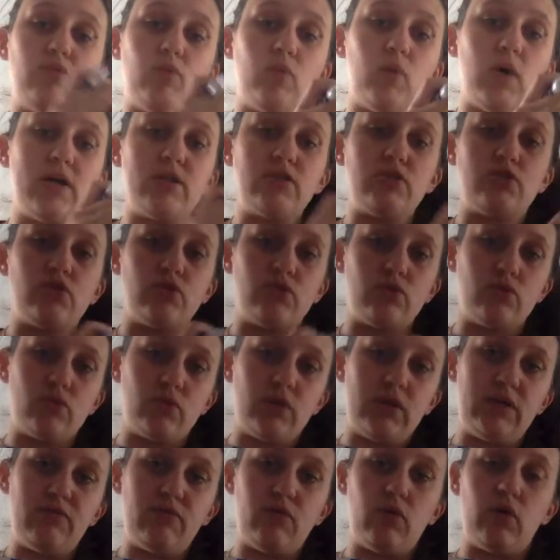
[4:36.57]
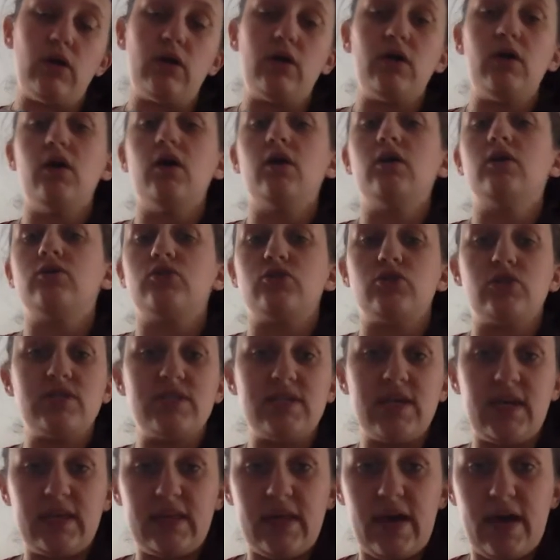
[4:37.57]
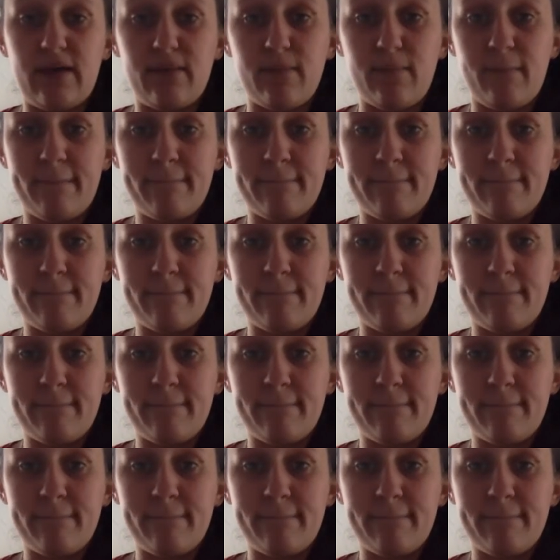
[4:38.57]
1, 2, 3, 4. Just like that.